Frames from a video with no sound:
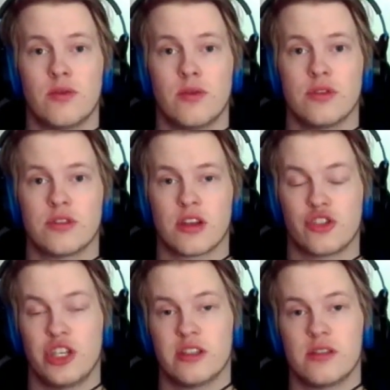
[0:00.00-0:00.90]

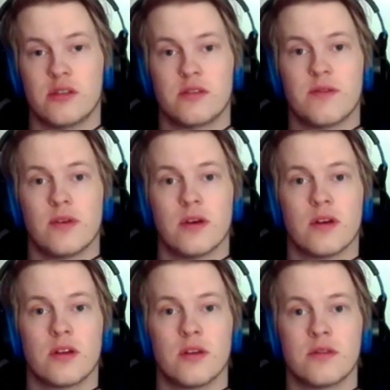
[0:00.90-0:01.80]
suggestions
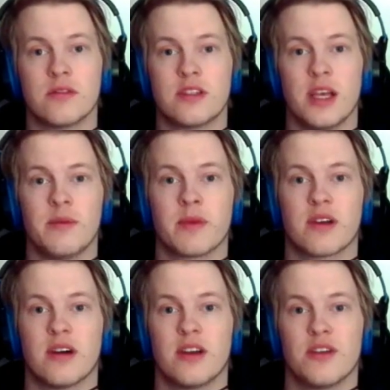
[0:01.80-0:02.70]
for the same
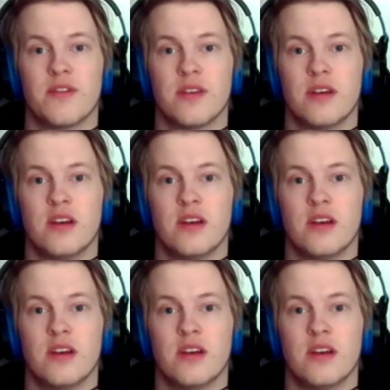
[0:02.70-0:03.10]
kind of